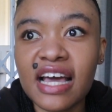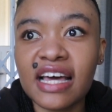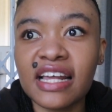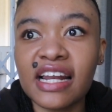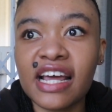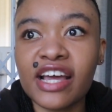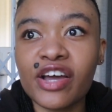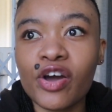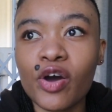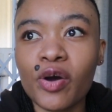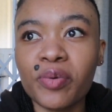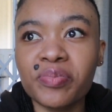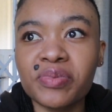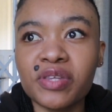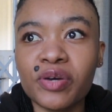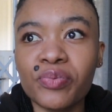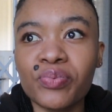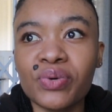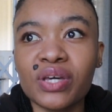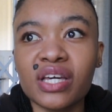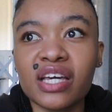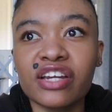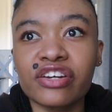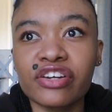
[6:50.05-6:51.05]
and I hope that
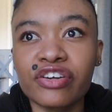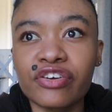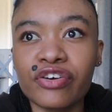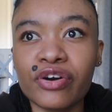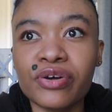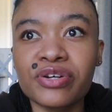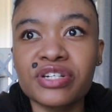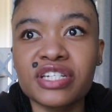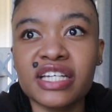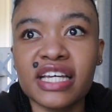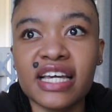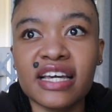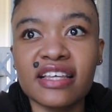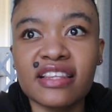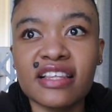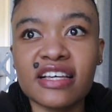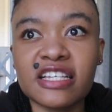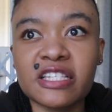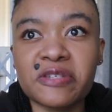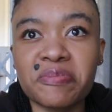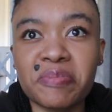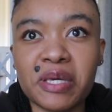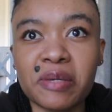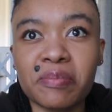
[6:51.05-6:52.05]
we can grow together
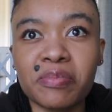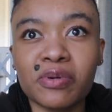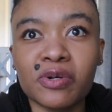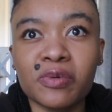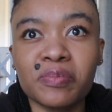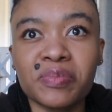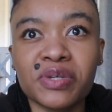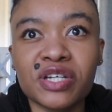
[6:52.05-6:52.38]
as people,